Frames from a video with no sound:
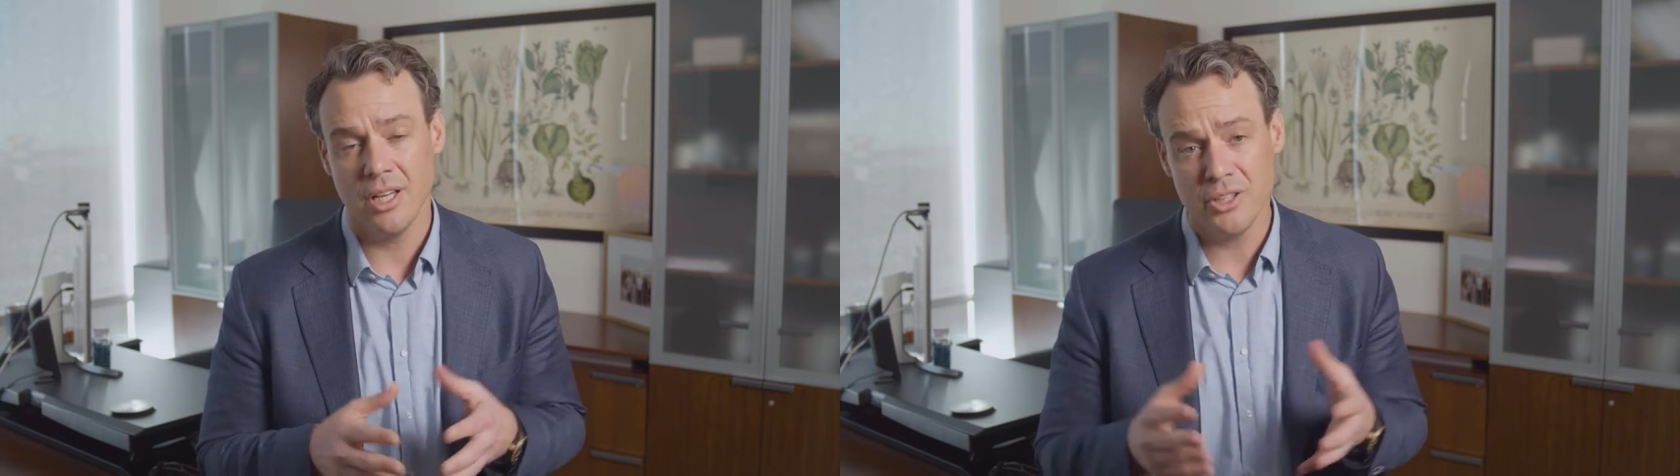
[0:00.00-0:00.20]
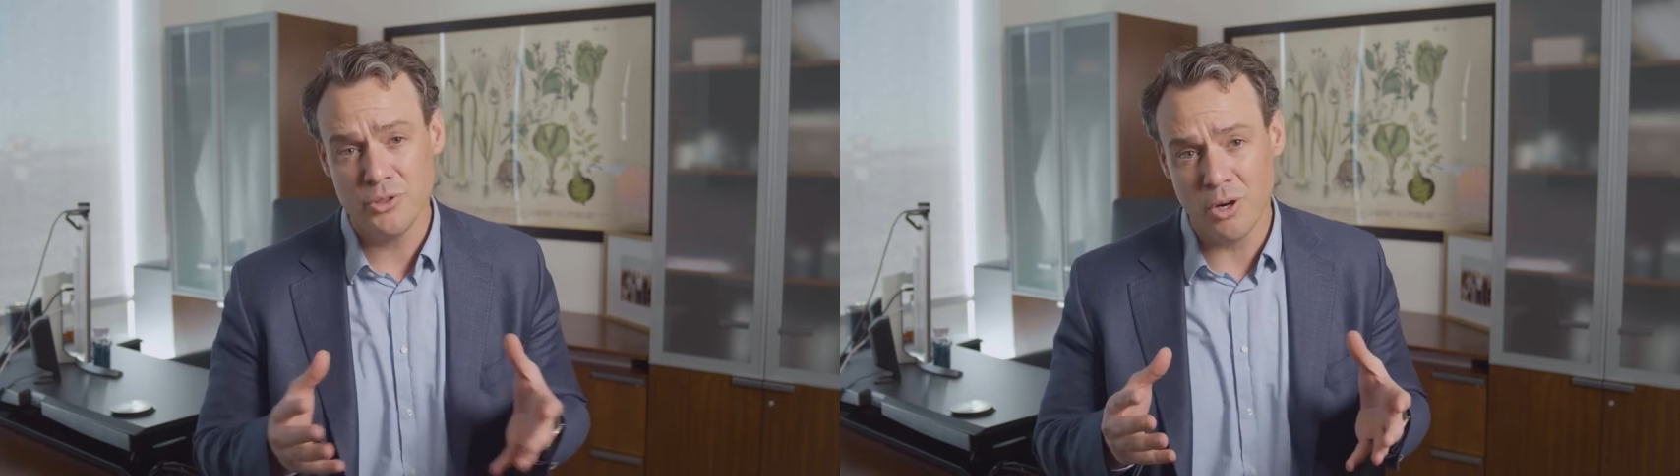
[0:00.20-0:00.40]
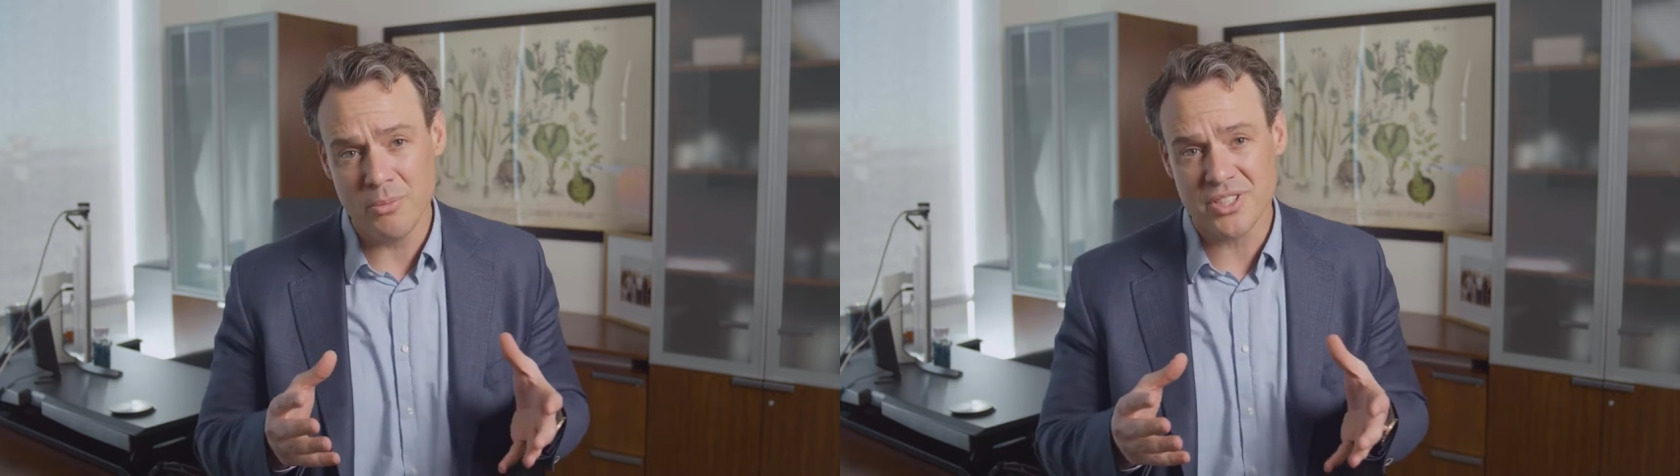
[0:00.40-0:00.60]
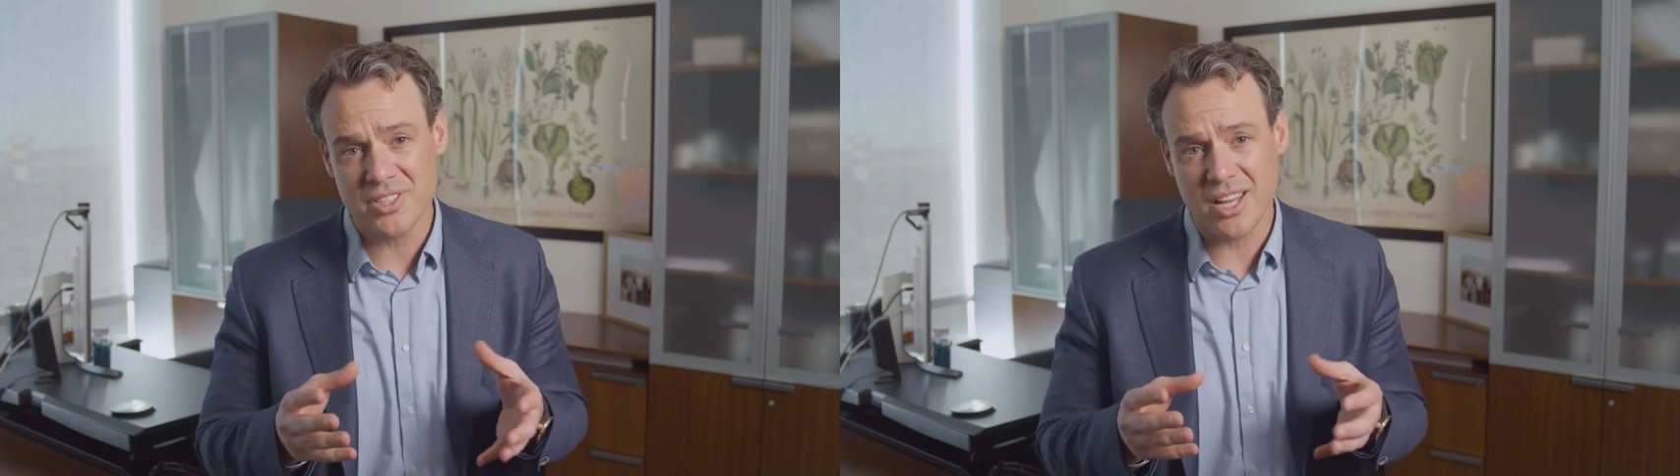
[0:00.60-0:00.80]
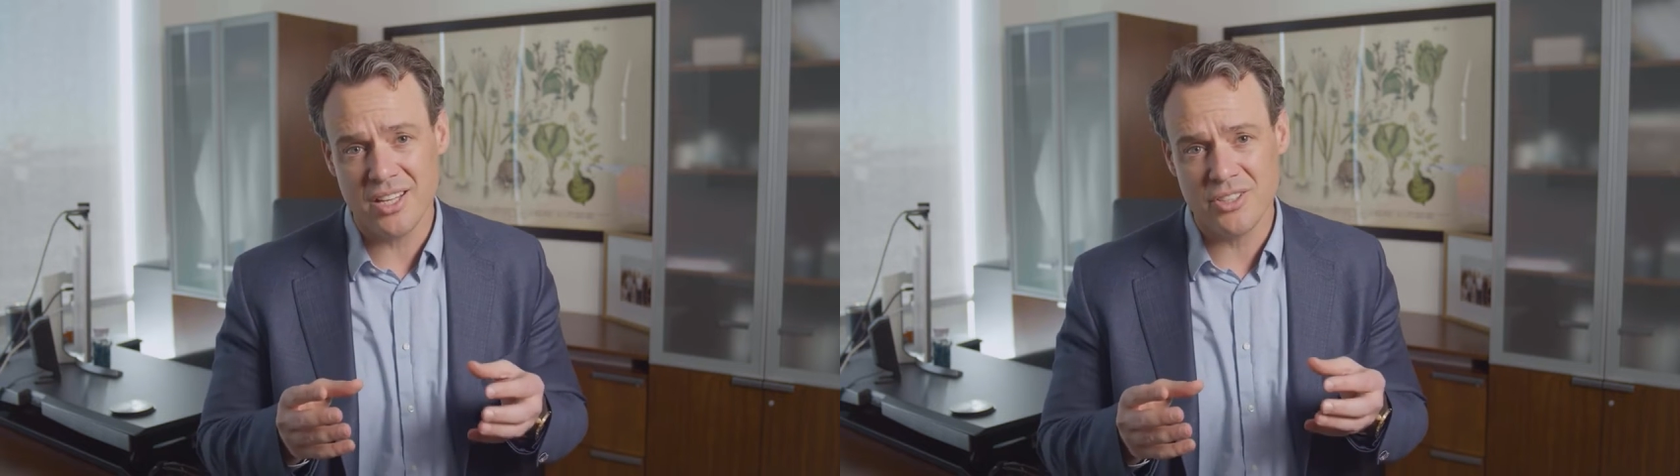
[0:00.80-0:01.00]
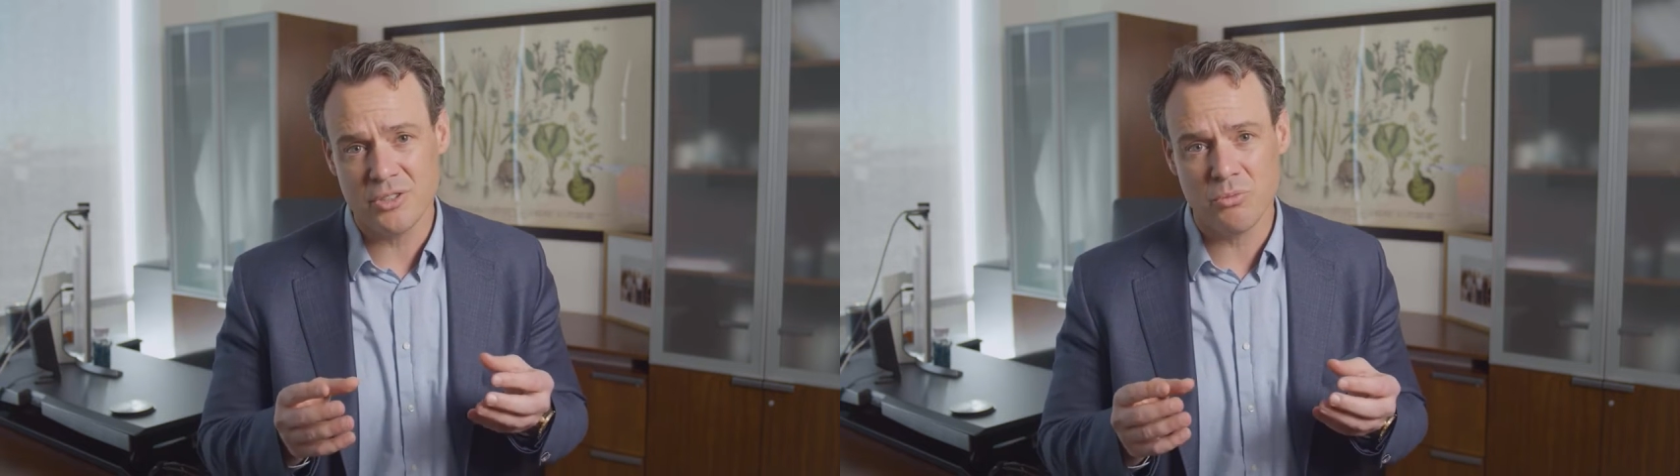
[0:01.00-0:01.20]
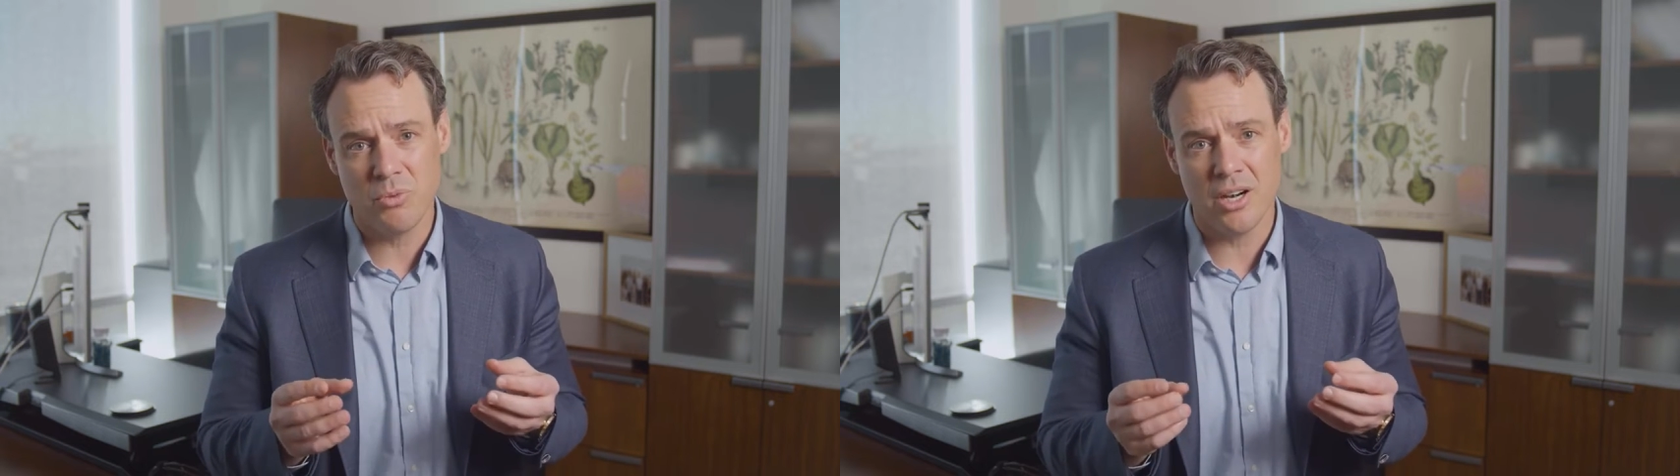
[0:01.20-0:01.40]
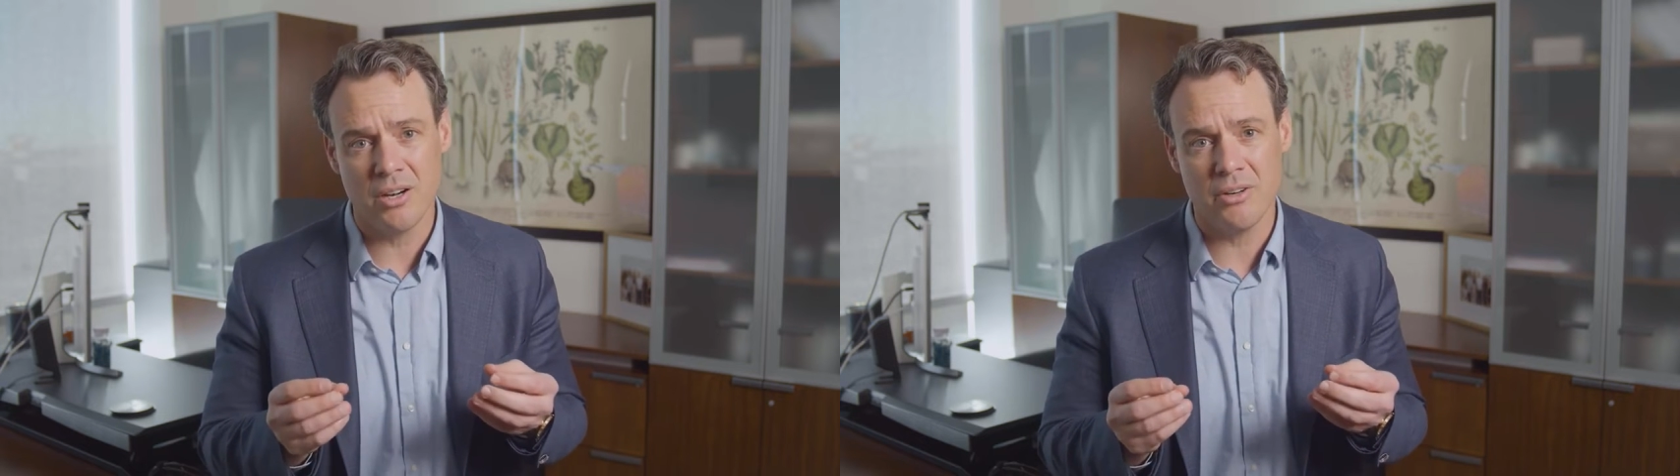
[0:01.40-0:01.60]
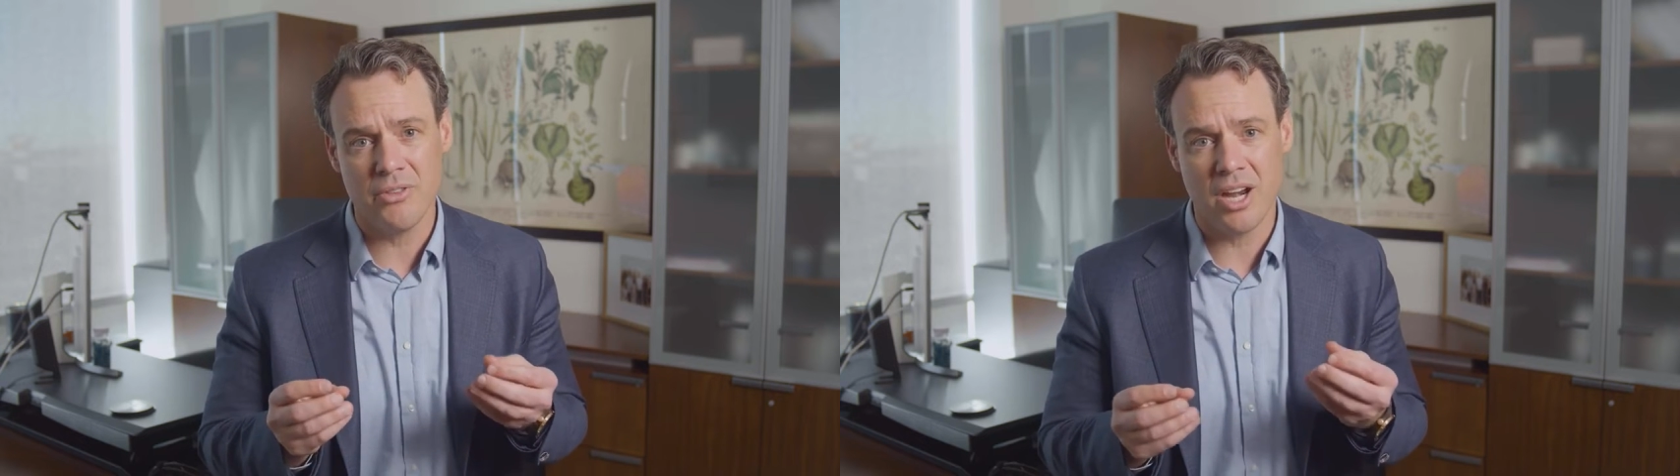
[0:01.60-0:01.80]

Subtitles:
a dormant stage to where